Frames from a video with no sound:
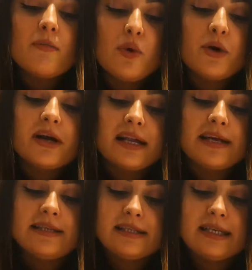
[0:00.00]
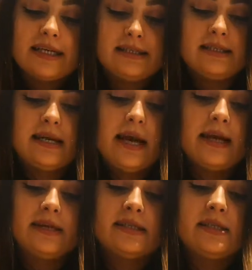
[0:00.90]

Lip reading: more glitter, let's say.